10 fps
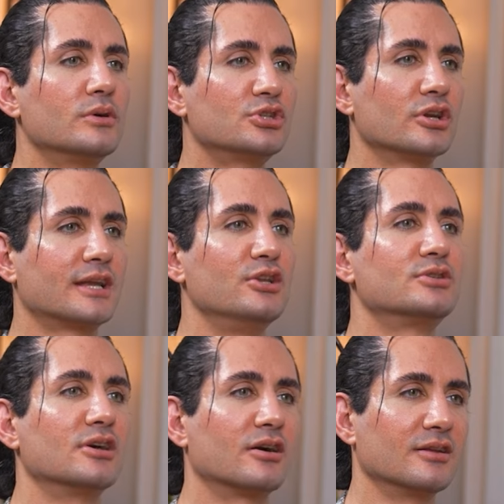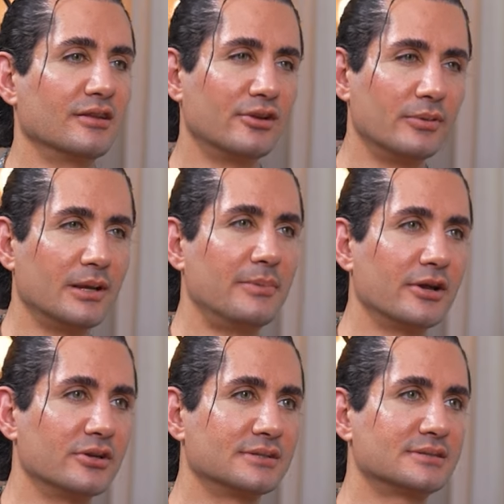what was your, can you talk a little bit
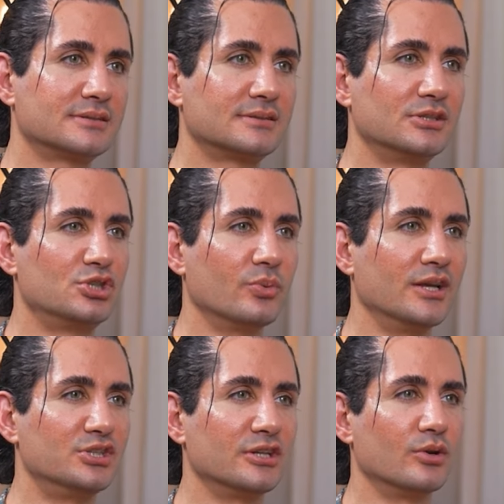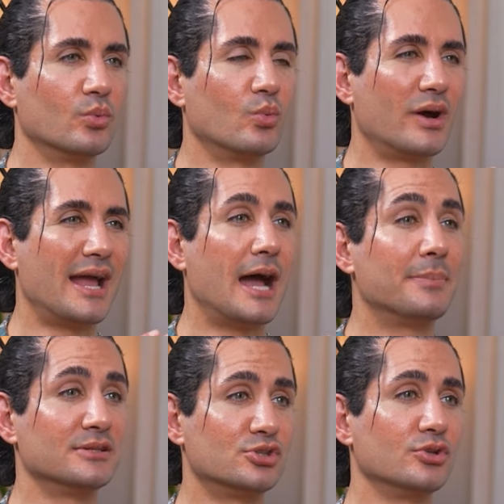about your situation and what
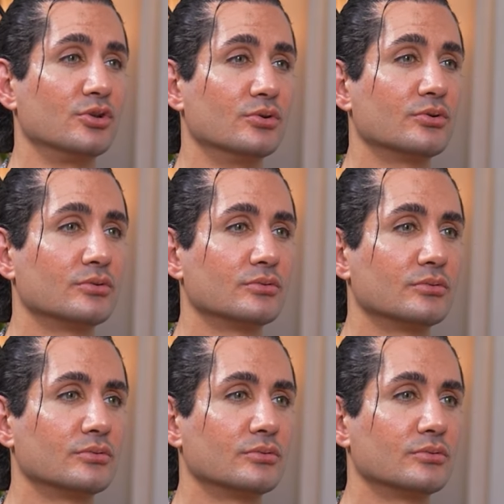happened to you?